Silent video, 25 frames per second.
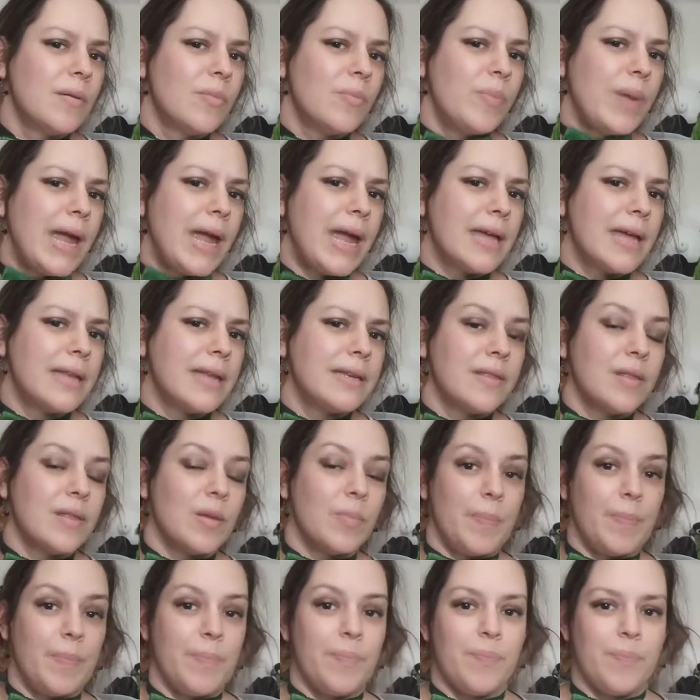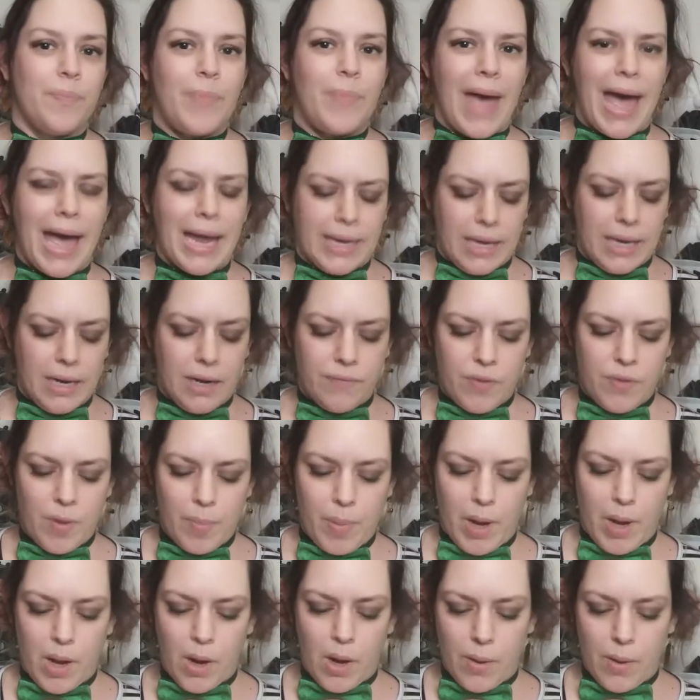band in the backing of the
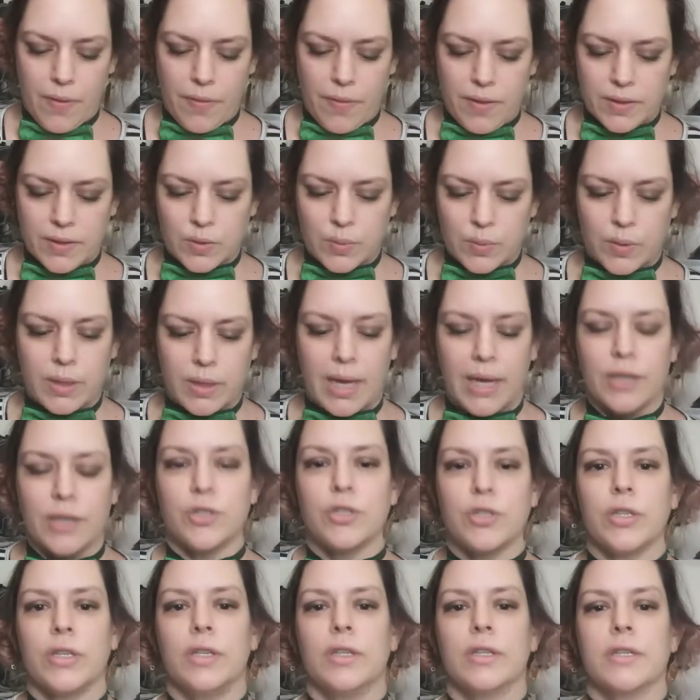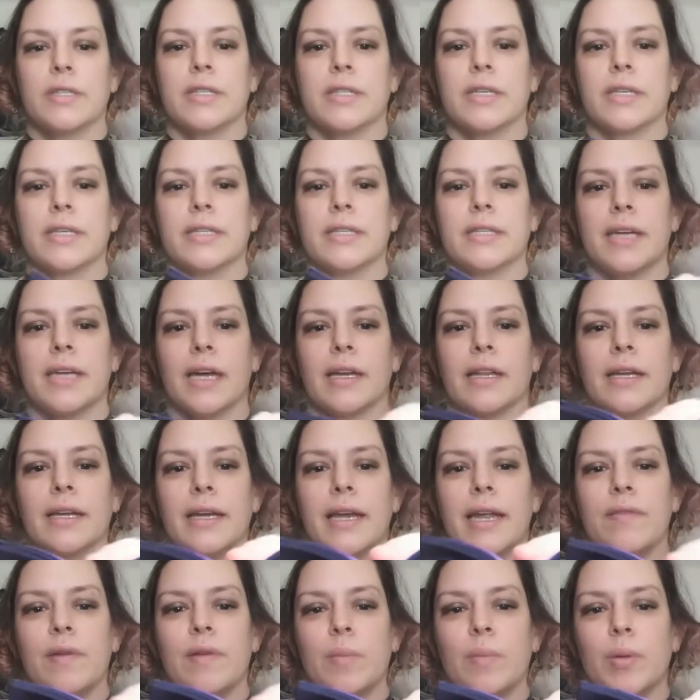bow, and this one actually looks like it's kind of like a
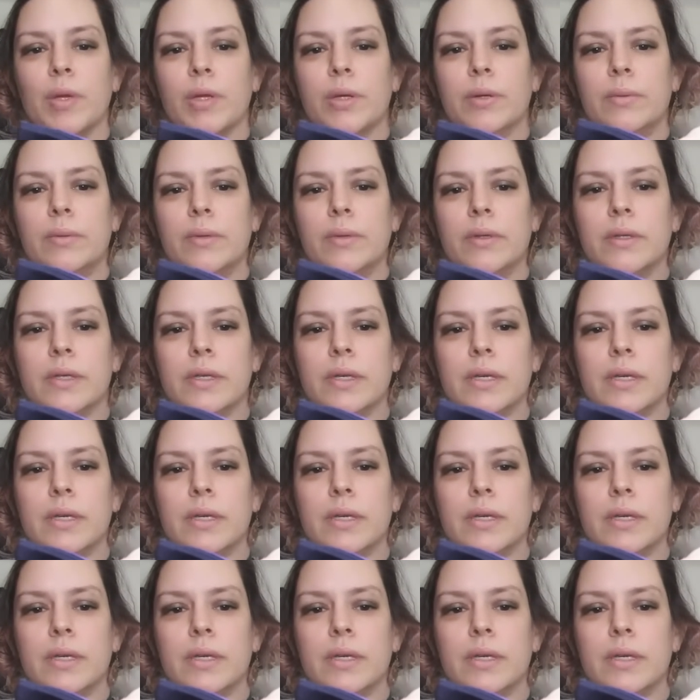navy blue.